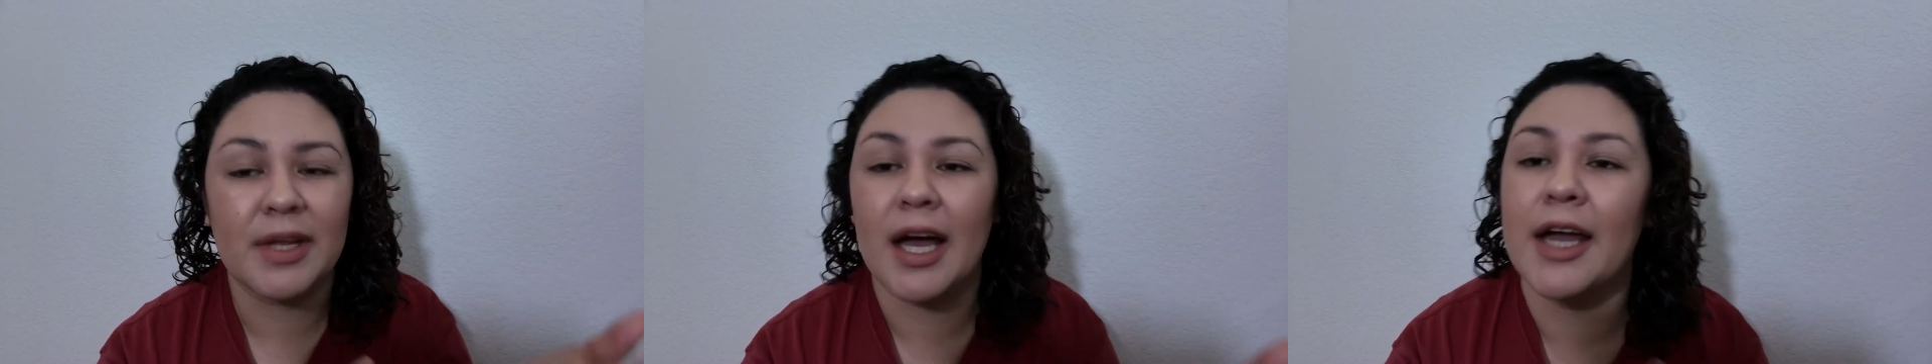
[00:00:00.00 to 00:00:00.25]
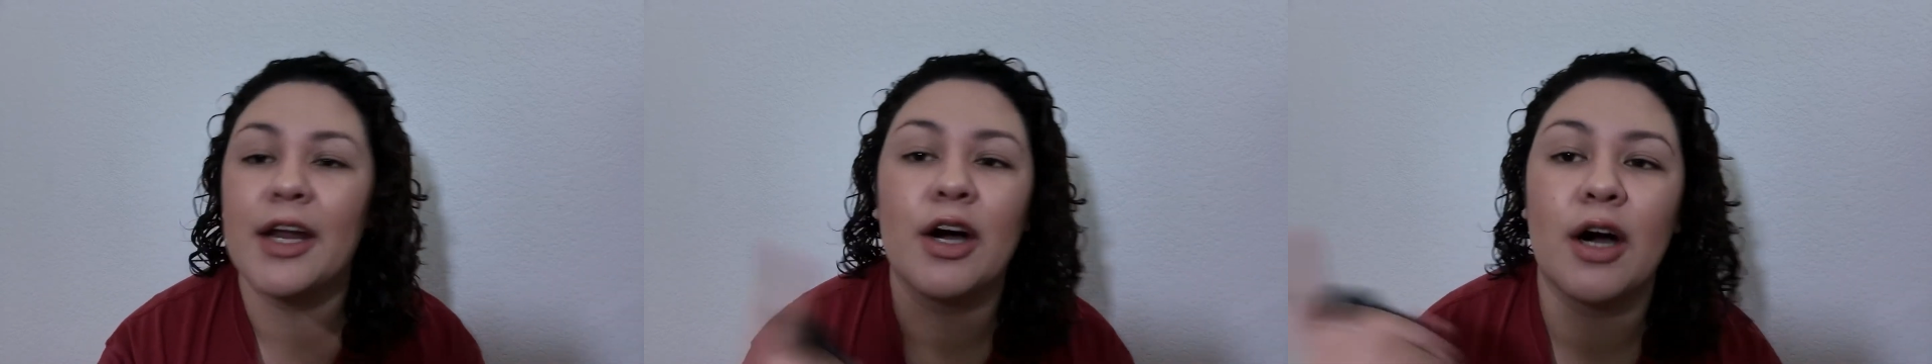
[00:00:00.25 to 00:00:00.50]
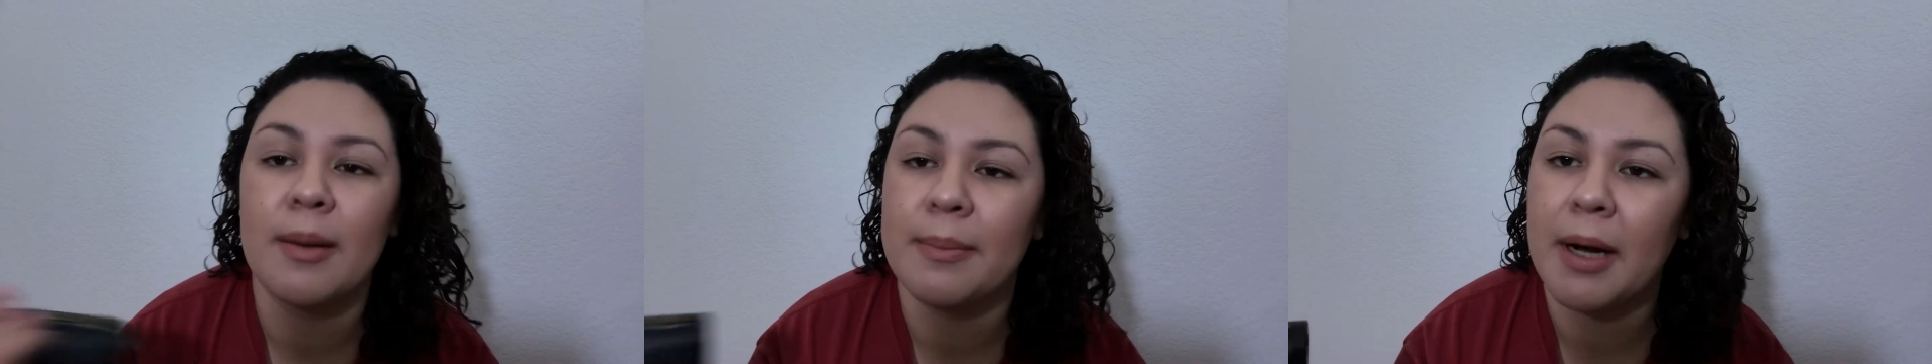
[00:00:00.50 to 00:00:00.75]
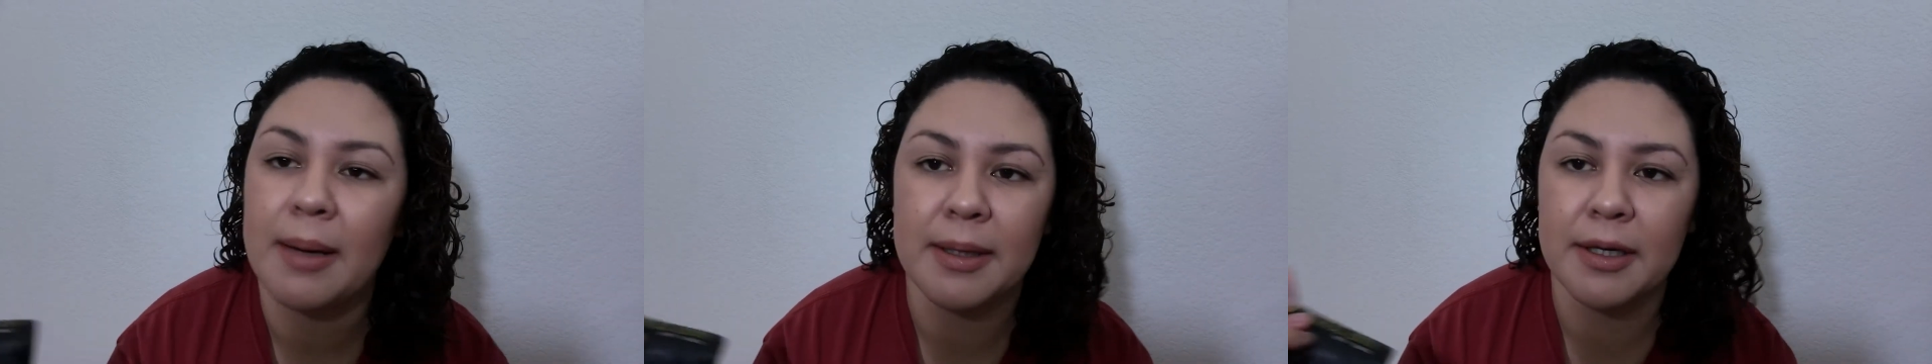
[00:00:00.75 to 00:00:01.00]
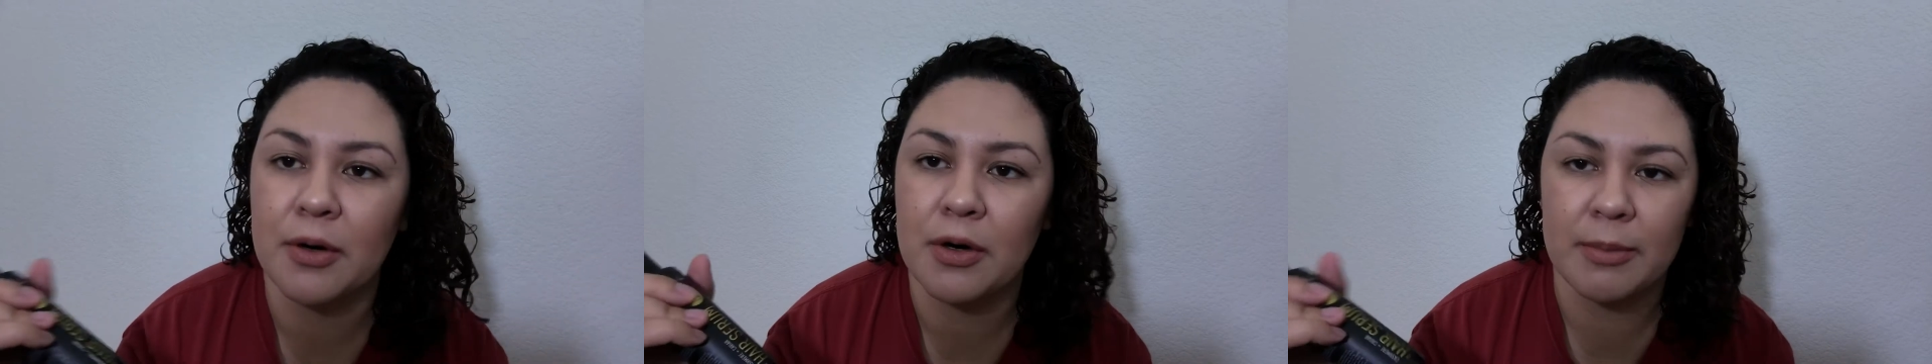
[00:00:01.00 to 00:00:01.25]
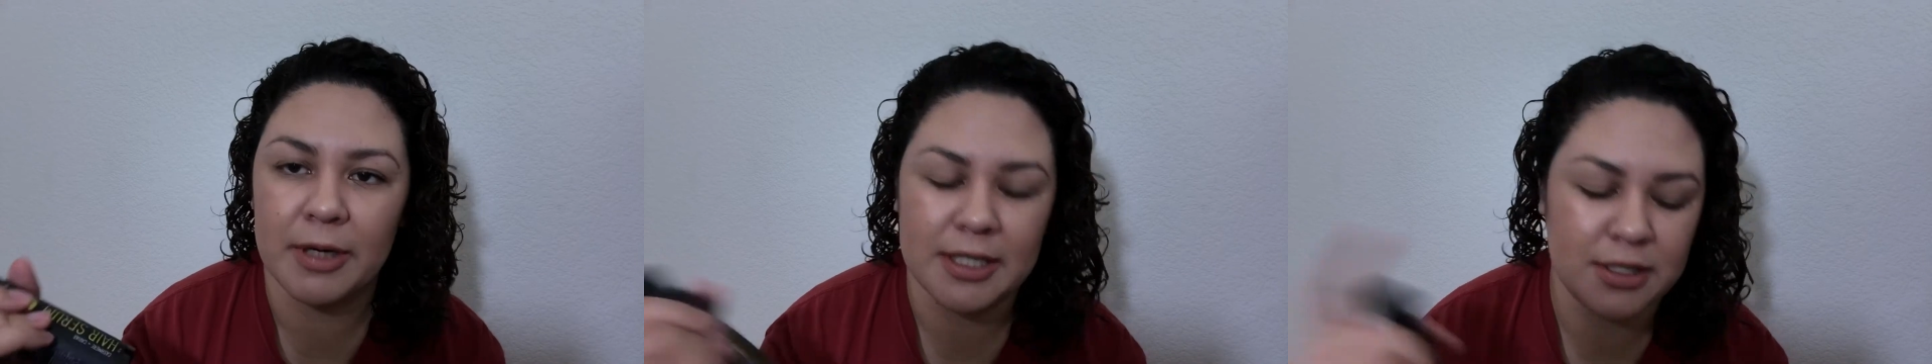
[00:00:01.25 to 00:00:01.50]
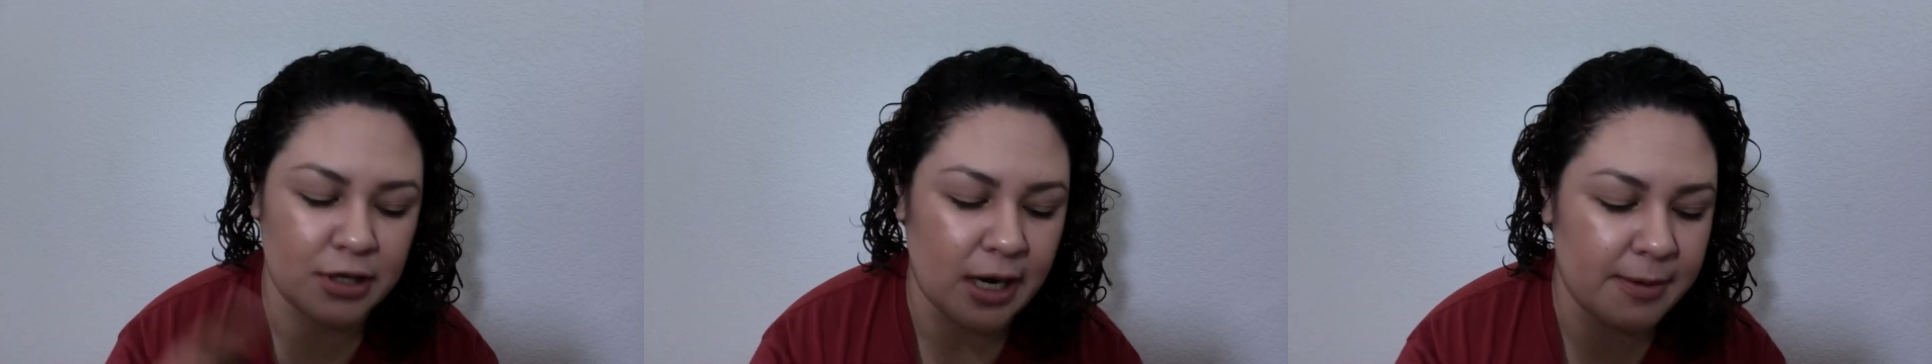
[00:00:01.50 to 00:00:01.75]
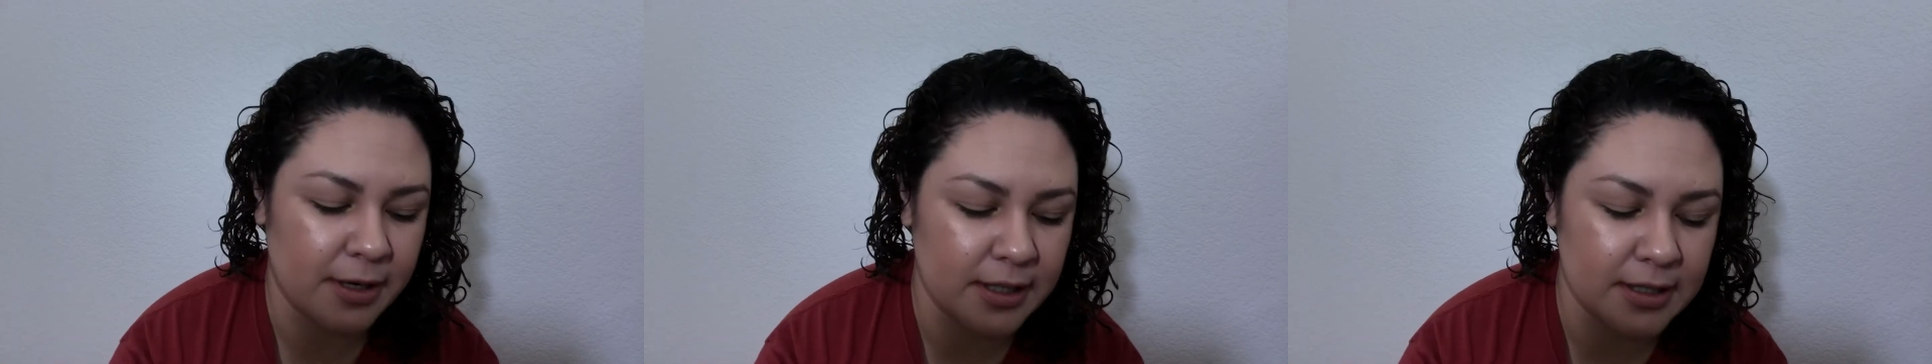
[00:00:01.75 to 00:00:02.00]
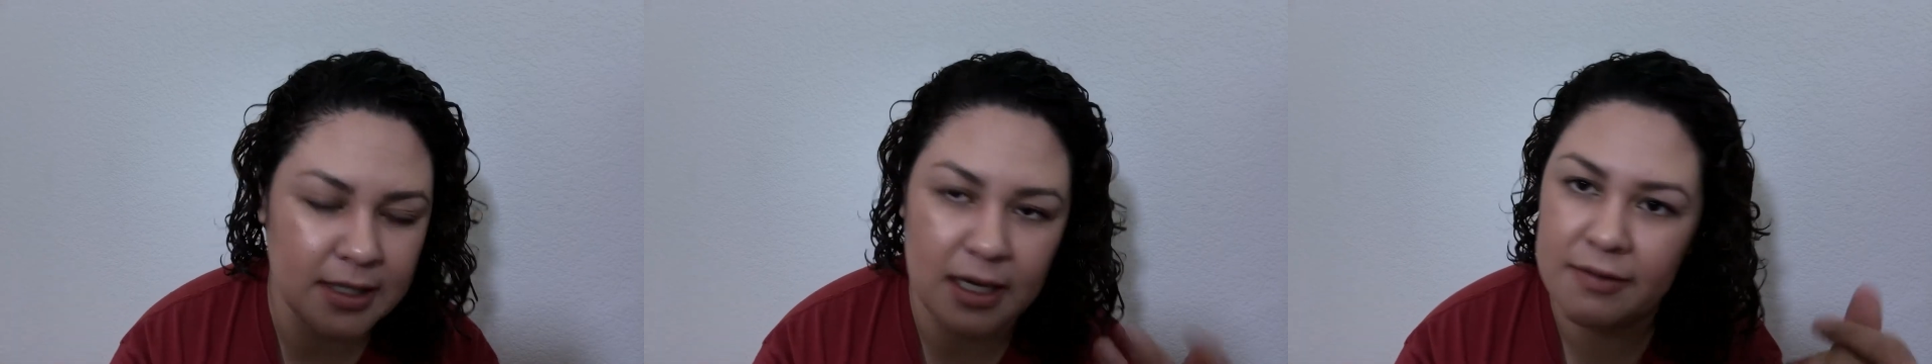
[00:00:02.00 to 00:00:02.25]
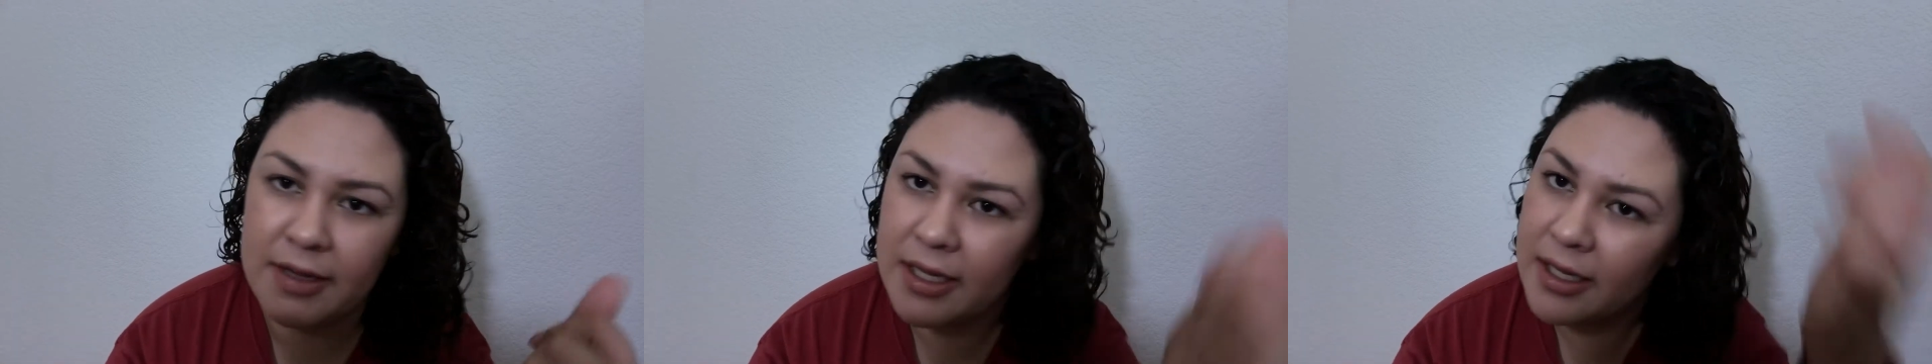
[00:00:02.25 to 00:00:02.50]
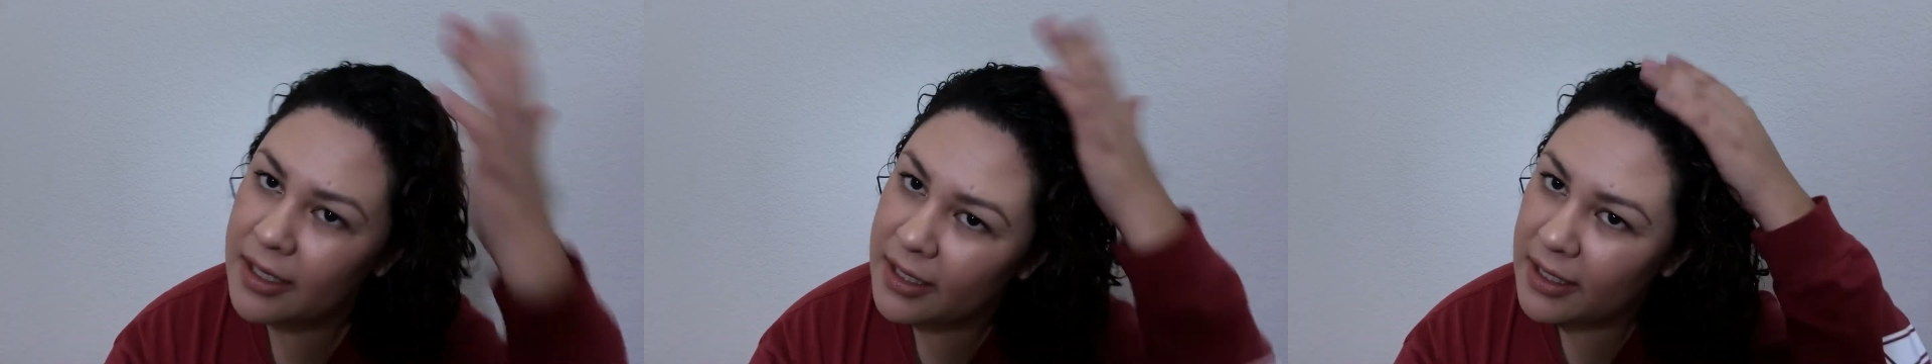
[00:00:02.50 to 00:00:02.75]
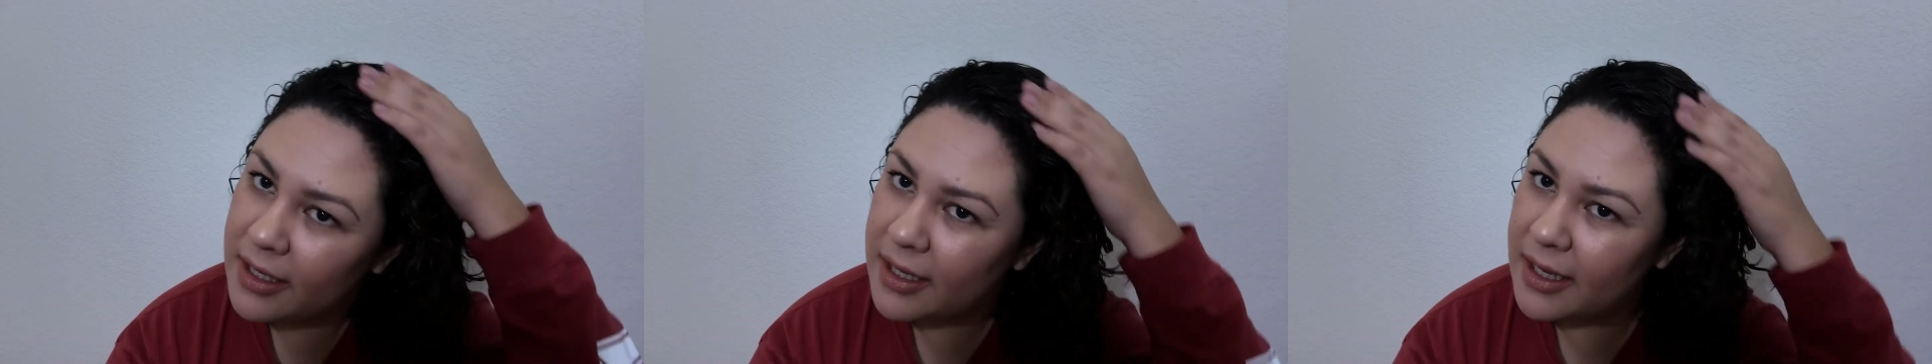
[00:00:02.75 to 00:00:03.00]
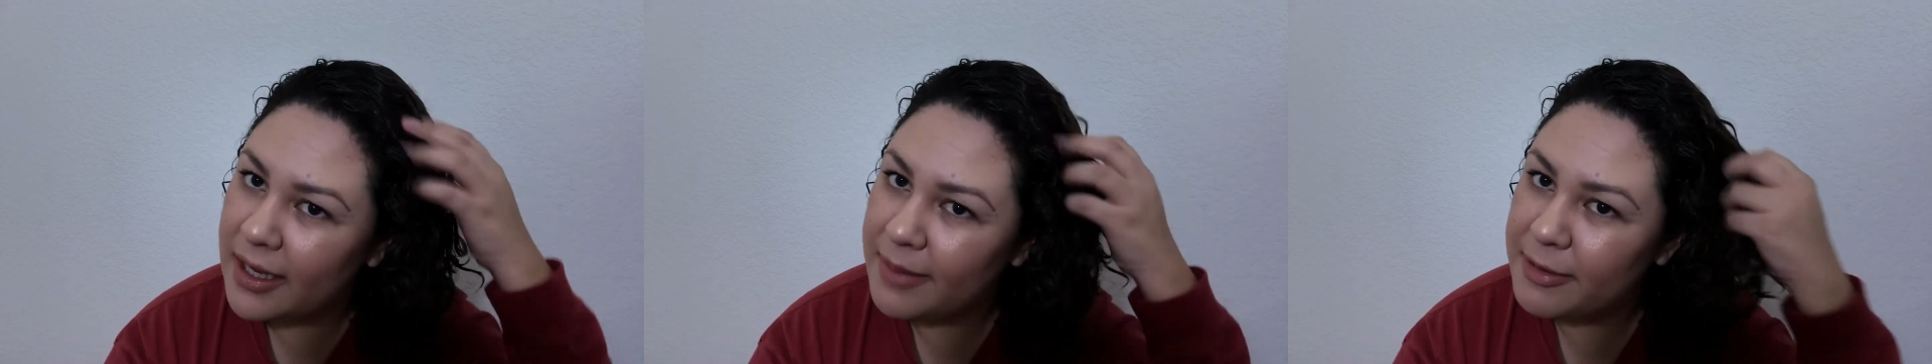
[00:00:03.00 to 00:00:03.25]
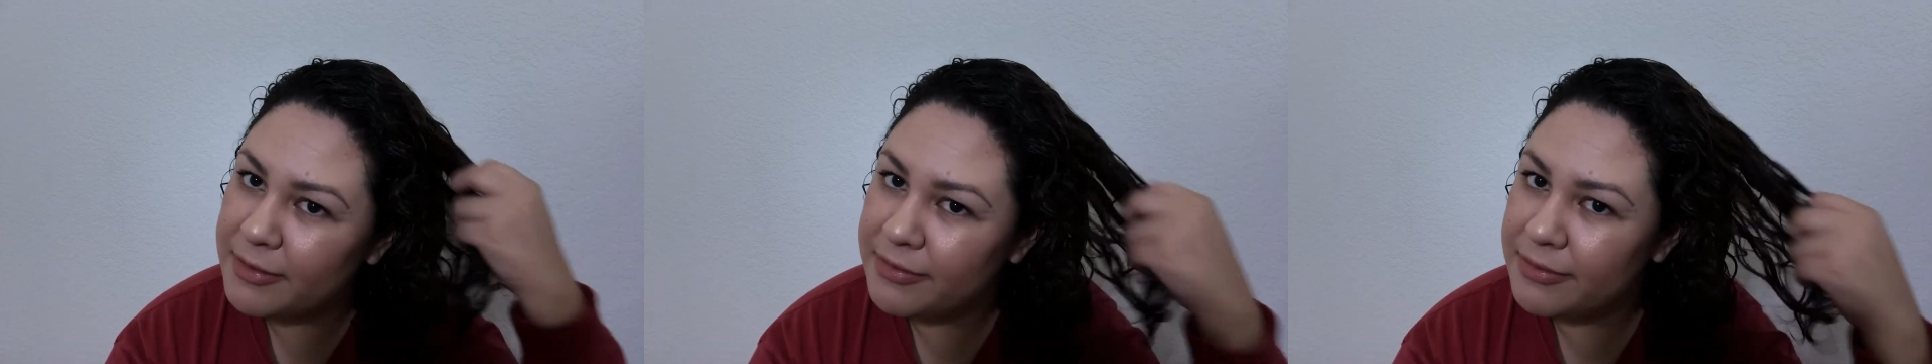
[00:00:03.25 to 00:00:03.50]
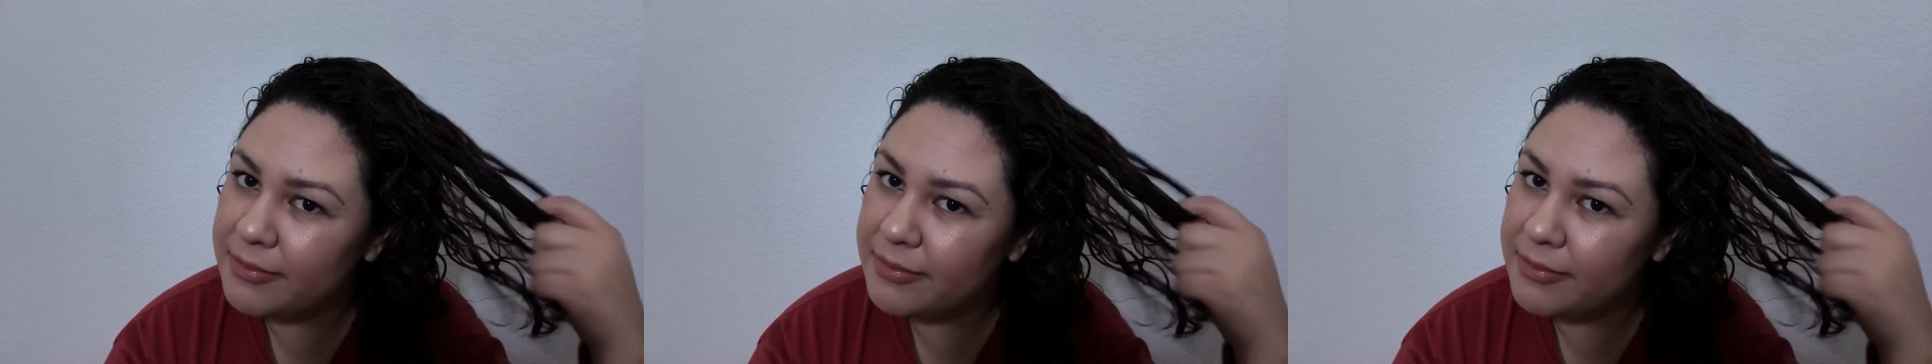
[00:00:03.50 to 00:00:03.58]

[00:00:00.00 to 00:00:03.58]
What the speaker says: I know, I'm probably horrible at describing all that stuff. You know